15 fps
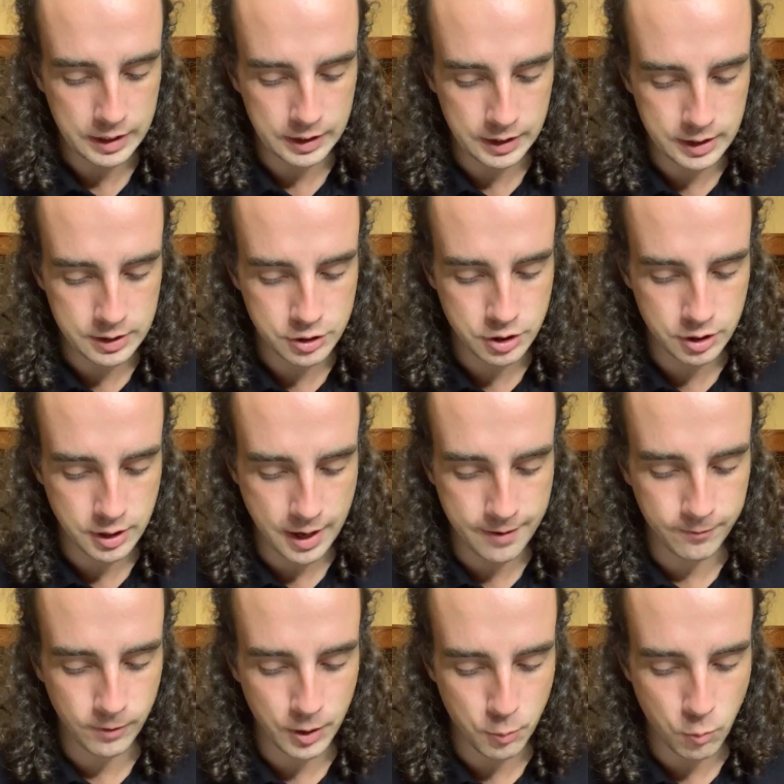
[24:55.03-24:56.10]
each and
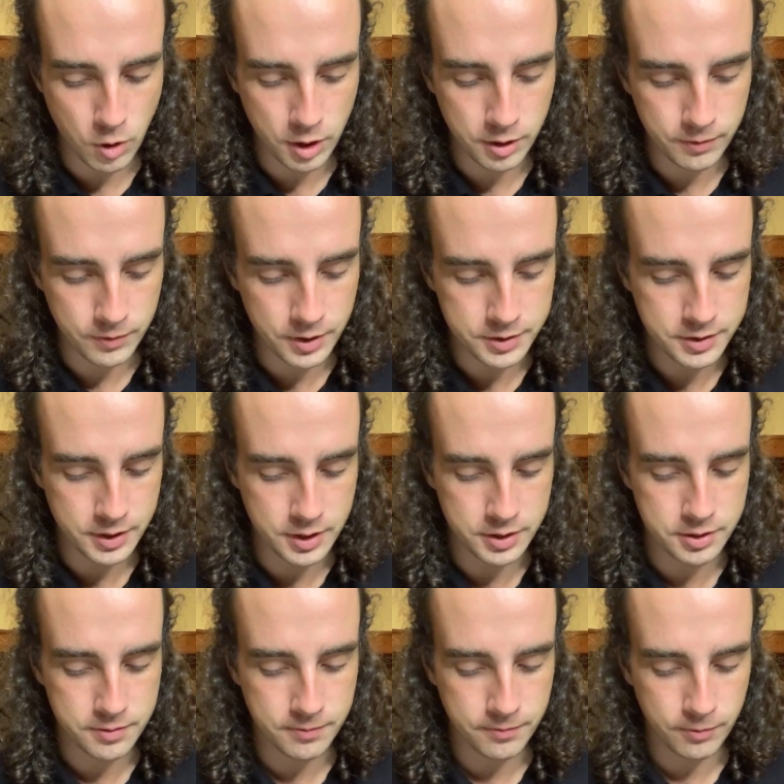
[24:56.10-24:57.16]
every one of us
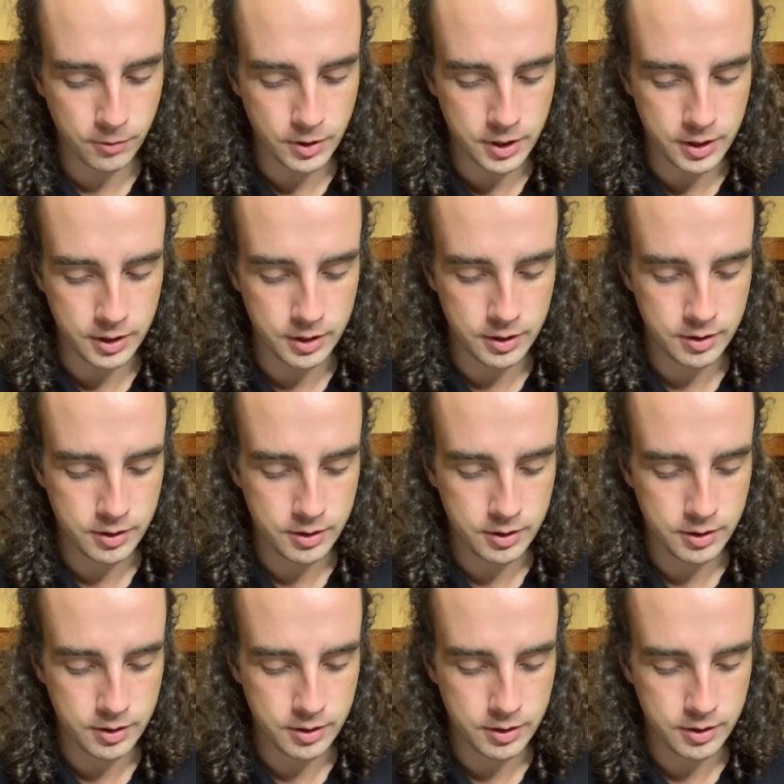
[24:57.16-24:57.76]
is free,